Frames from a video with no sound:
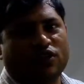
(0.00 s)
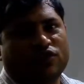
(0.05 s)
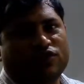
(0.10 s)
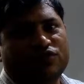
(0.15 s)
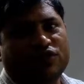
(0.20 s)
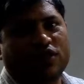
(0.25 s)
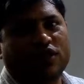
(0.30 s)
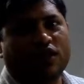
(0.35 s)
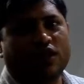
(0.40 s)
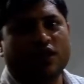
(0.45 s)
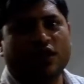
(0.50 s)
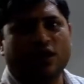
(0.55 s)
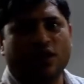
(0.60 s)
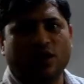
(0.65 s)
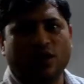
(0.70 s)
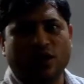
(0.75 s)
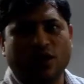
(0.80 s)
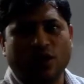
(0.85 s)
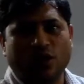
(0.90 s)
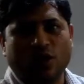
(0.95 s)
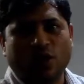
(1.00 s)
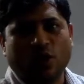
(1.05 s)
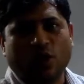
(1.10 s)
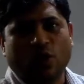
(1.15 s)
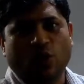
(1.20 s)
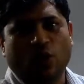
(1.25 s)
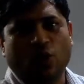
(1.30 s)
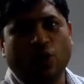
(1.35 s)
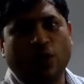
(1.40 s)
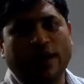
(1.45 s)
of
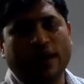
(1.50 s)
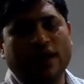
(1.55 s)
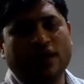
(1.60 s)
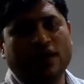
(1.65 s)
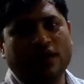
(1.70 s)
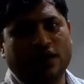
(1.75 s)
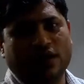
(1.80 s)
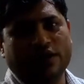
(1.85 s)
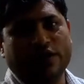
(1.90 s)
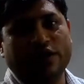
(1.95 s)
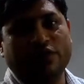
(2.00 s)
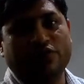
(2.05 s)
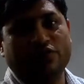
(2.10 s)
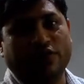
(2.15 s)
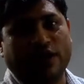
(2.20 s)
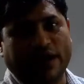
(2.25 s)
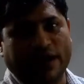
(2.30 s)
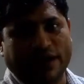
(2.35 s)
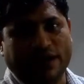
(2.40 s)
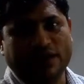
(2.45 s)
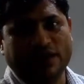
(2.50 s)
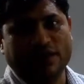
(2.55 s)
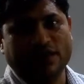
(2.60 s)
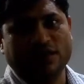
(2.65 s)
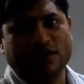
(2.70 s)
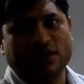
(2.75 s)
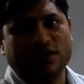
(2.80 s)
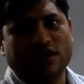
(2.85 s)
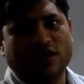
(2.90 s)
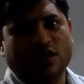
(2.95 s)
well
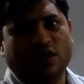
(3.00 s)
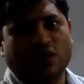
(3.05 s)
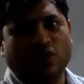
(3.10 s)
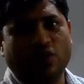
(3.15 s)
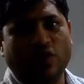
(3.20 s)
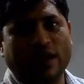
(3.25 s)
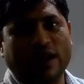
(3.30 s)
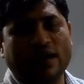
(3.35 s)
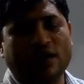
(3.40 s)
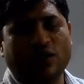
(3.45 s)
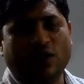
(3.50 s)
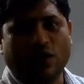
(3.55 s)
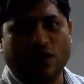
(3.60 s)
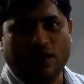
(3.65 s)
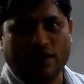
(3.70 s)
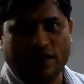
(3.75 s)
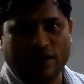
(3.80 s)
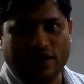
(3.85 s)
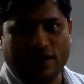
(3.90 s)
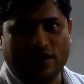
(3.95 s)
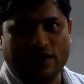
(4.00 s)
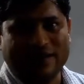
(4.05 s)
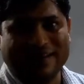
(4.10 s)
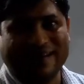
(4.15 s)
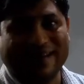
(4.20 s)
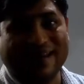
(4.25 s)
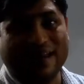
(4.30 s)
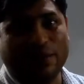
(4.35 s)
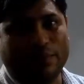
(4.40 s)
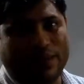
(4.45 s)
defined, well ordered
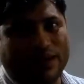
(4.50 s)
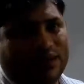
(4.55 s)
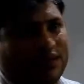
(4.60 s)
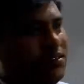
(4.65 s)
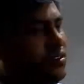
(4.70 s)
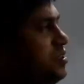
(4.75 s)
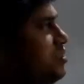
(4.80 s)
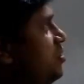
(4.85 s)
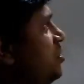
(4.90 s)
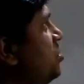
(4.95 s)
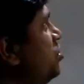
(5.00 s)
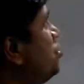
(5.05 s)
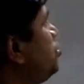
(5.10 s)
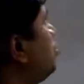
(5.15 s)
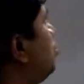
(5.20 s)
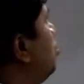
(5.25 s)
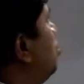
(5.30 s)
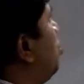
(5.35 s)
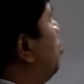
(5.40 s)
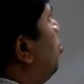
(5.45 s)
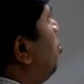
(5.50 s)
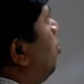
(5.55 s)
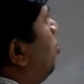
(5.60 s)
elements. So,